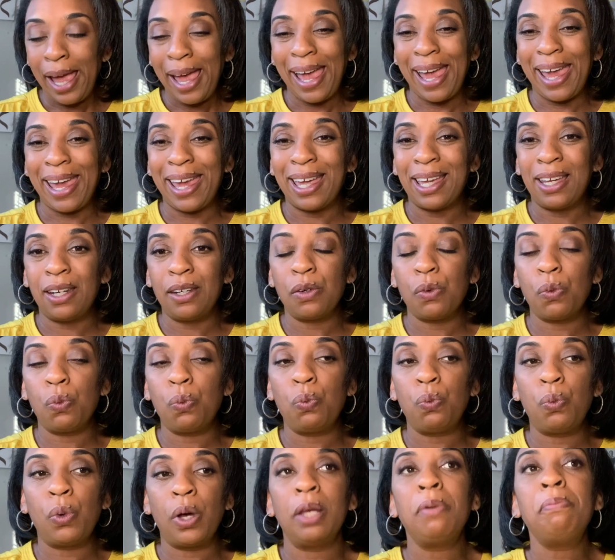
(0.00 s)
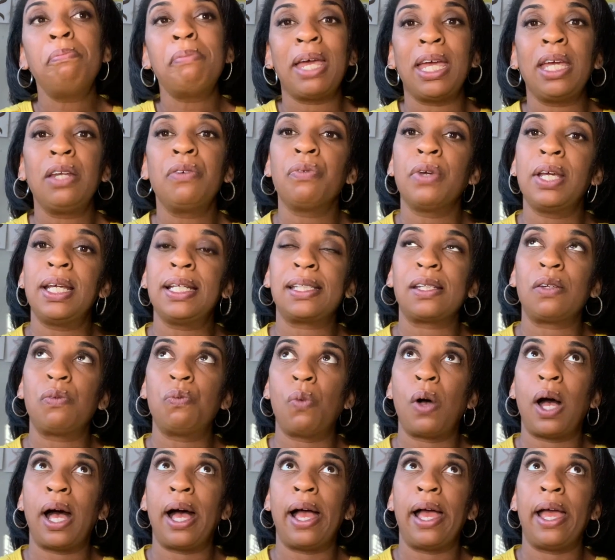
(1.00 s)
And one main reason
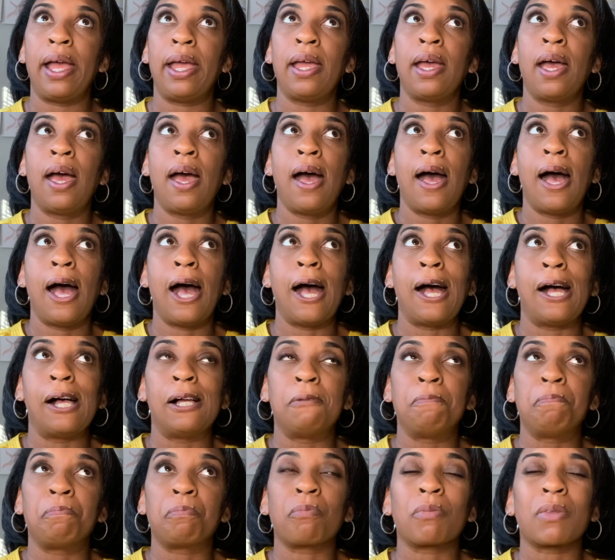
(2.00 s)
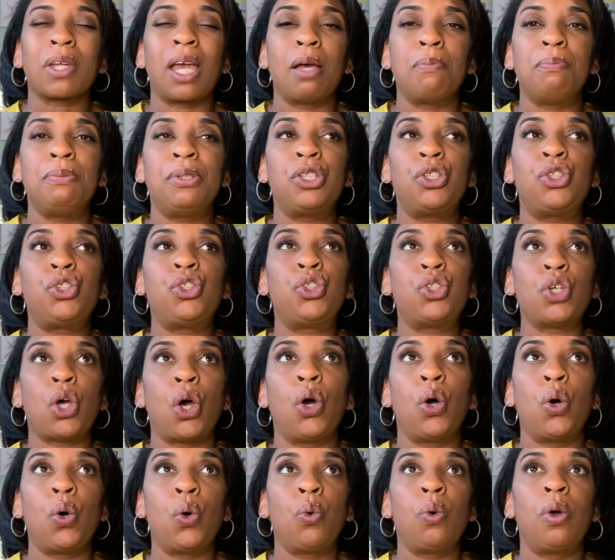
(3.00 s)
why I'm
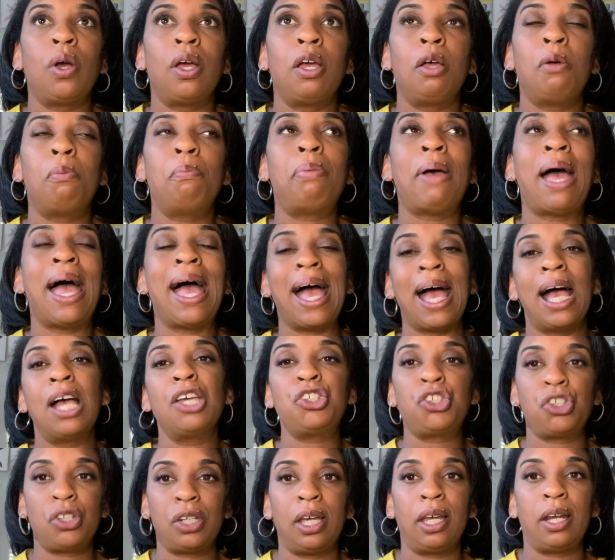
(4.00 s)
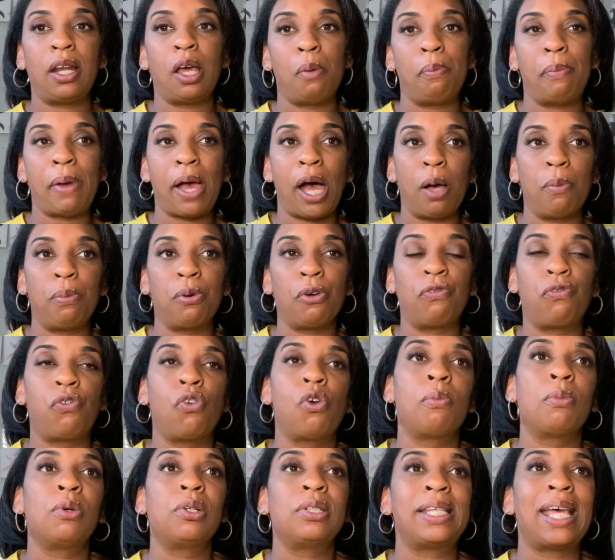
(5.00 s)
so passionate about
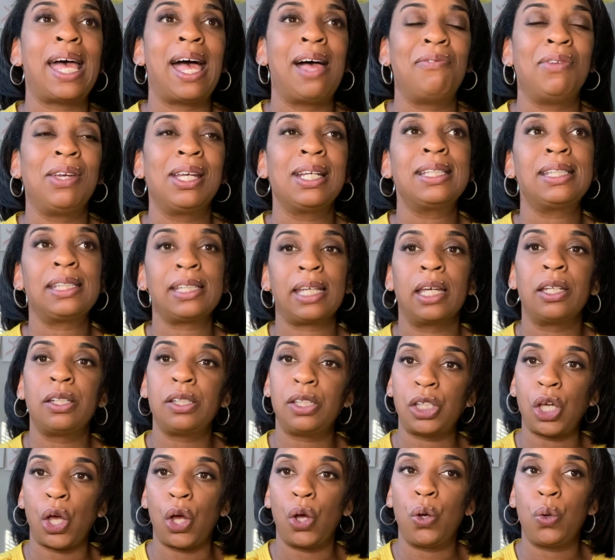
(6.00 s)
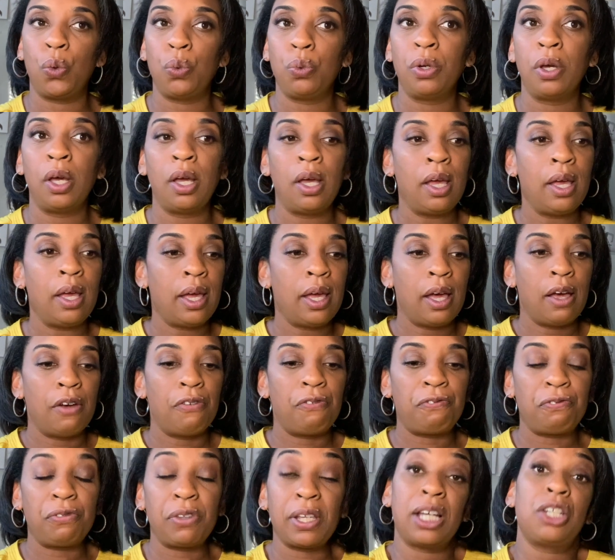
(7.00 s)
performers having skin tone
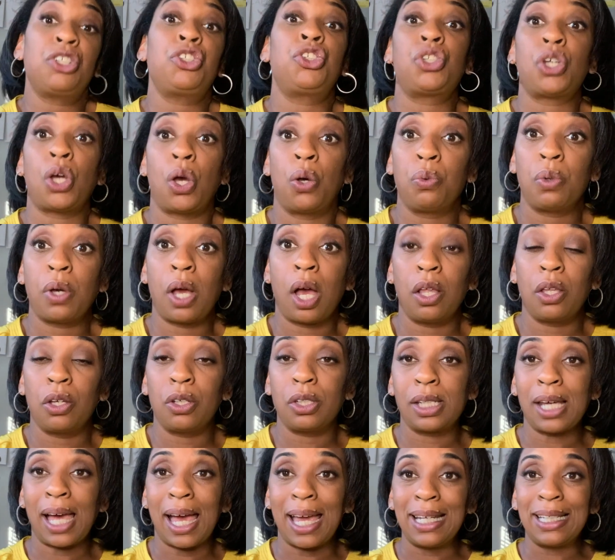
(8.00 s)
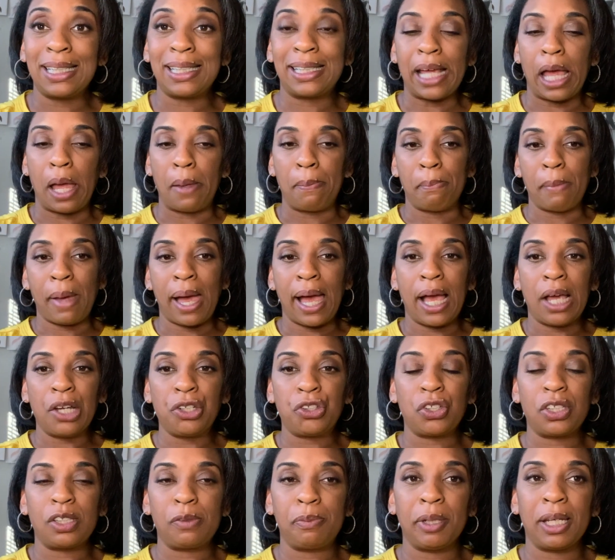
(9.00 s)
flesh tone colored tights that match
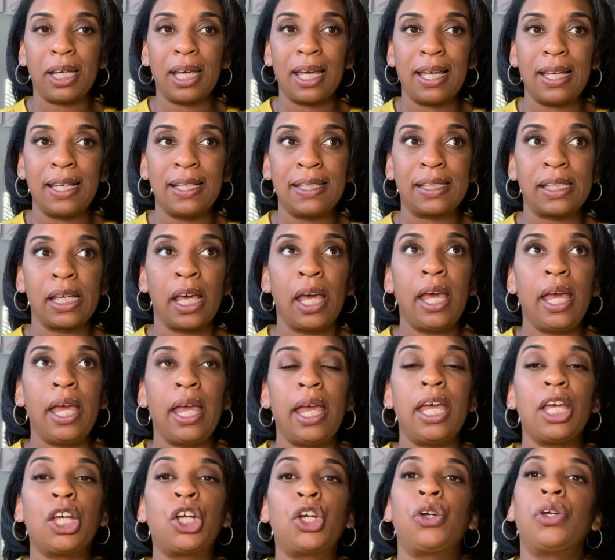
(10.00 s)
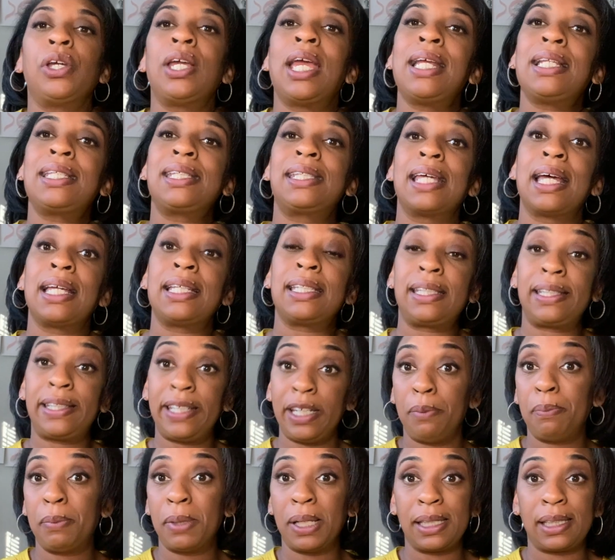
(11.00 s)
is because it creates that
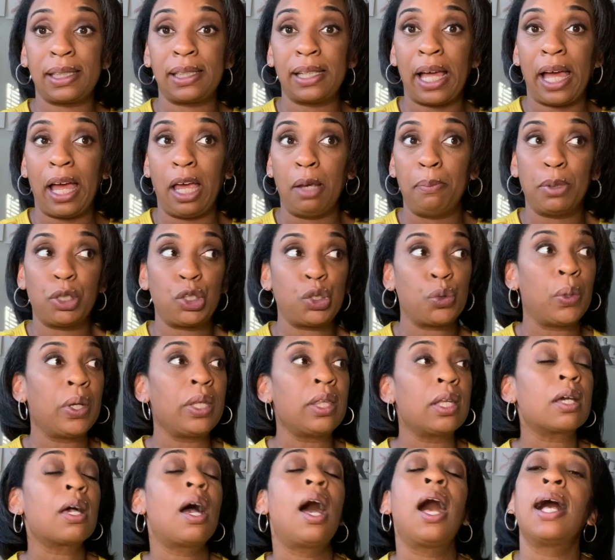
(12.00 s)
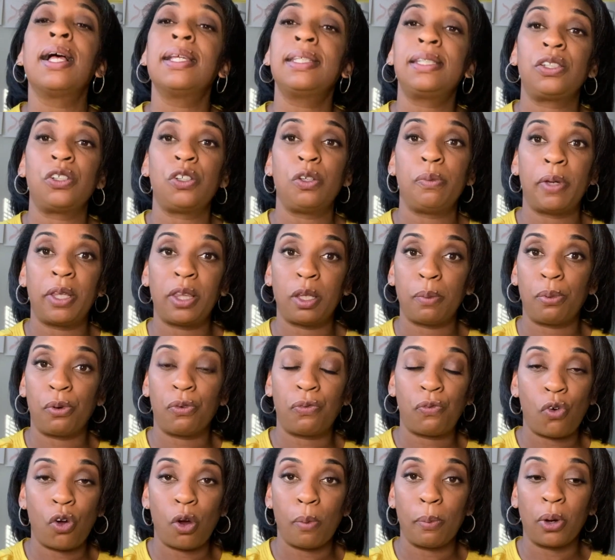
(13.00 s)
seamless line between the costume and the
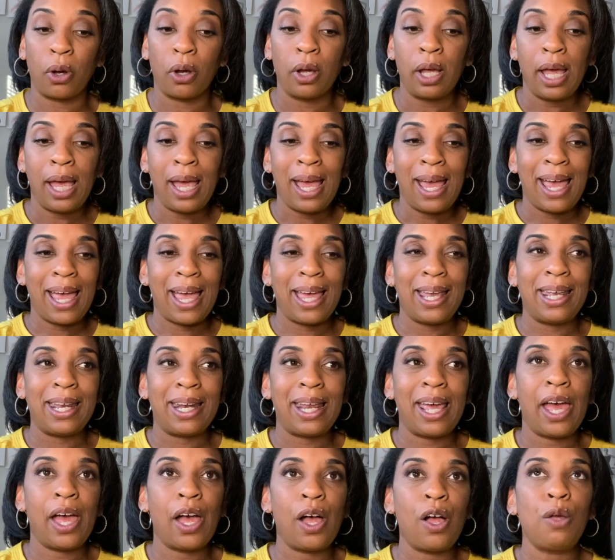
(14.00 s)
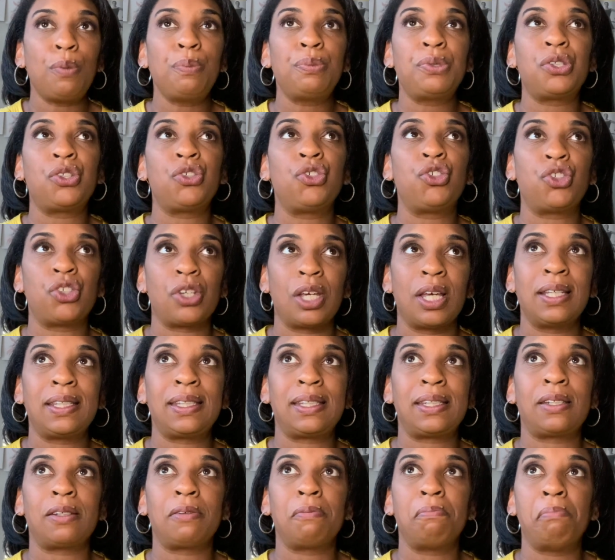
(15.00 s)
performer, and it helps
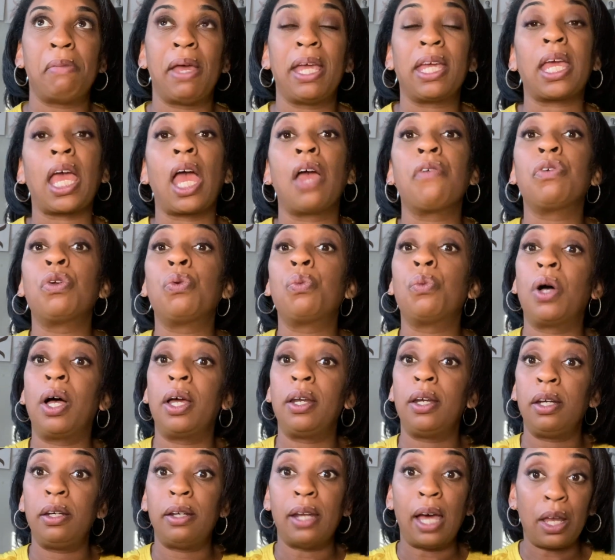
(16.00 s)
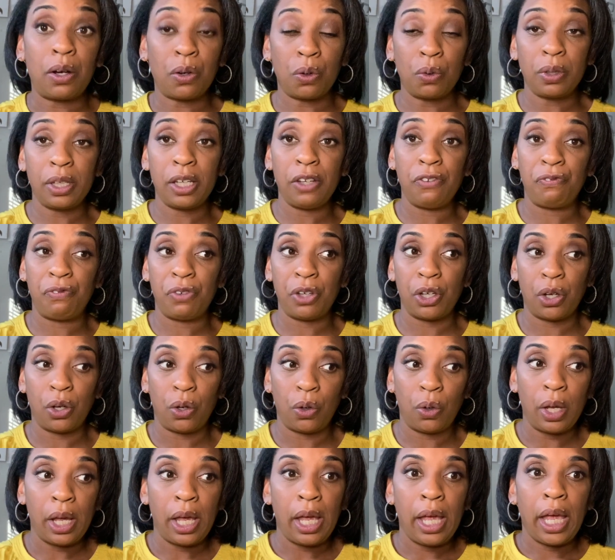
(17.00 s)
just make everyone not only
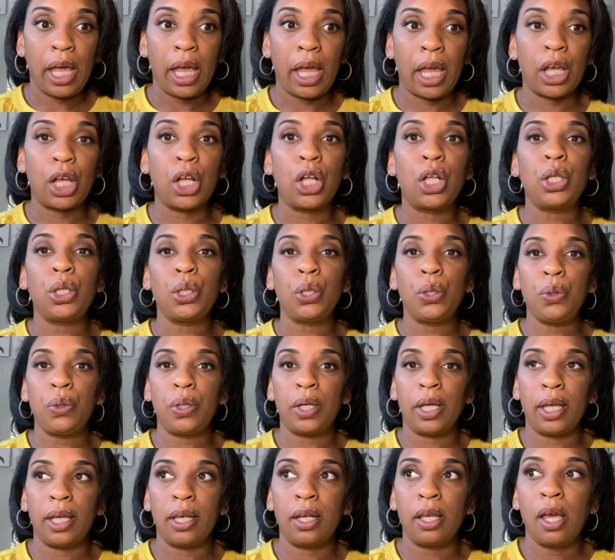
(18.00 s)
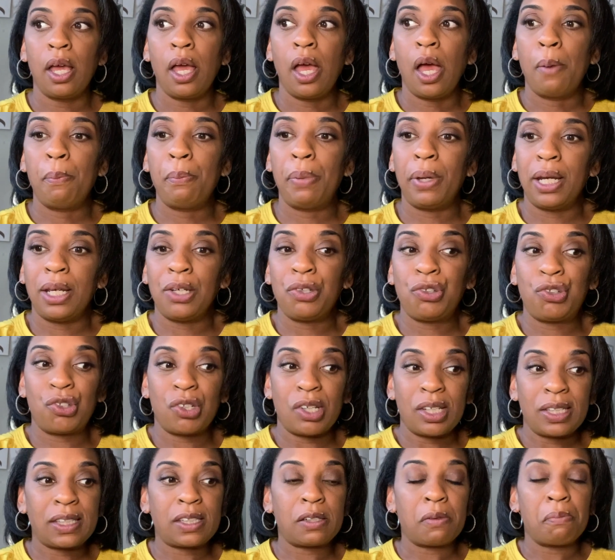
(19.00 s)
feel included, but it
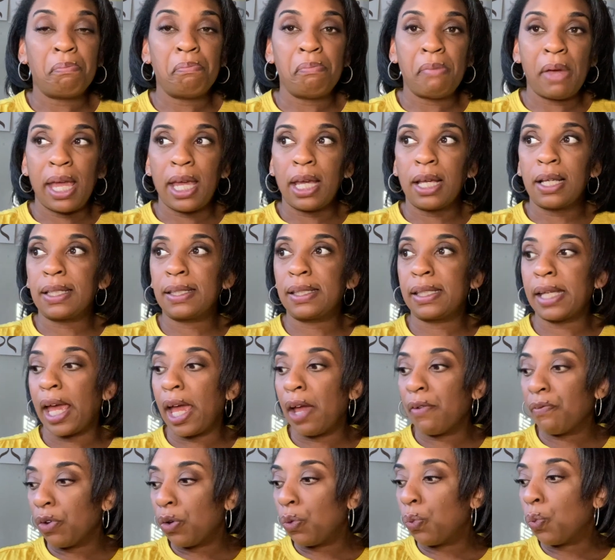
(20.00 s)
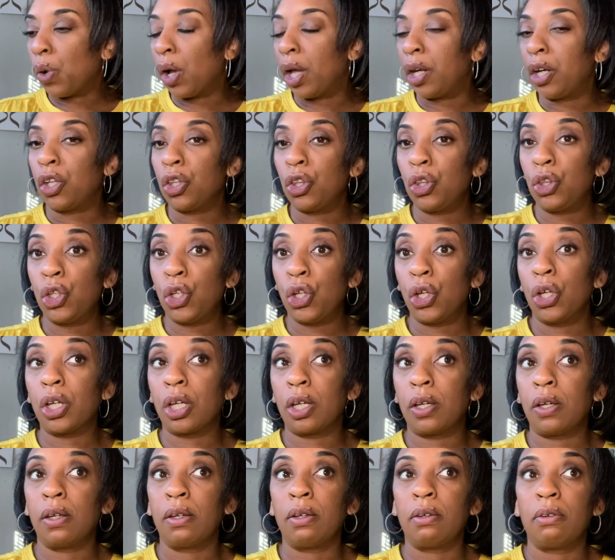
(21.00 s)
just makes everyone
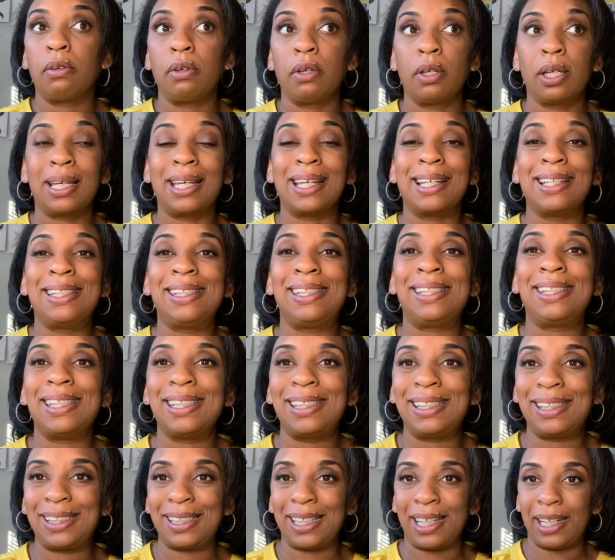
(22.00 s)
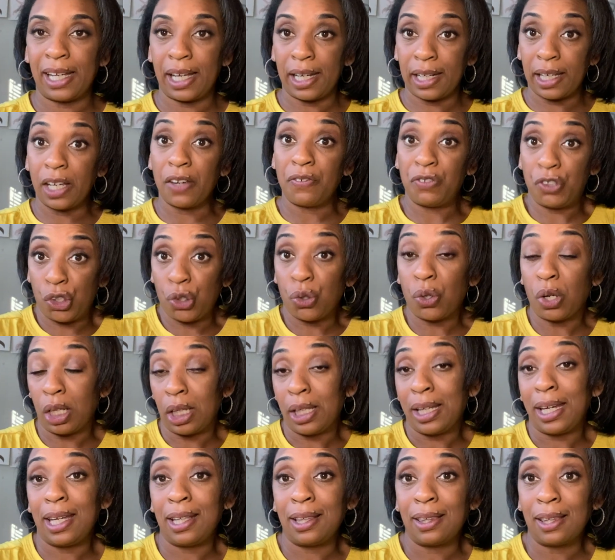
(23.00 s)
look consistent and gives you
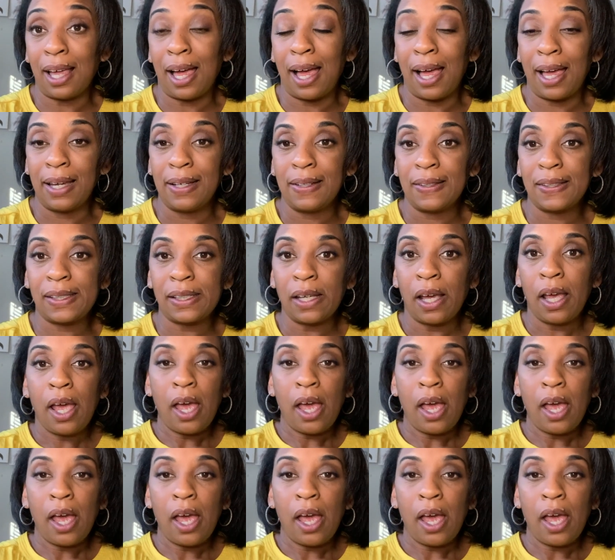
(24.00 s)
clean lines.